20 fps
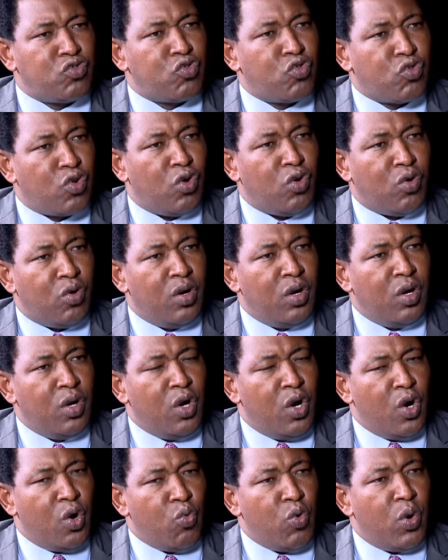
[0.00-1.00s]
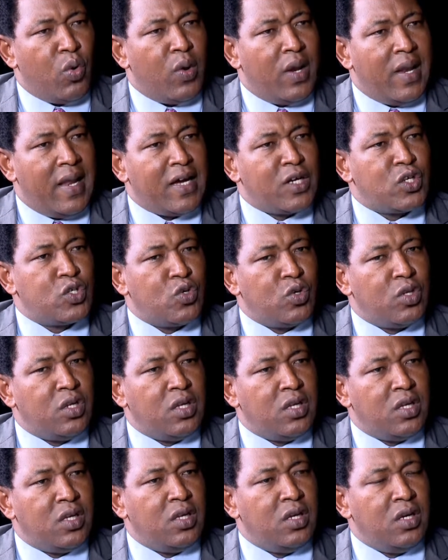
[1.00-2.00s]
grow, we will
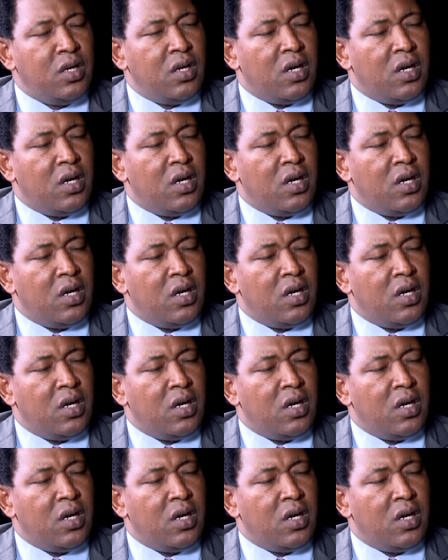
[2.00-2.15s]
actually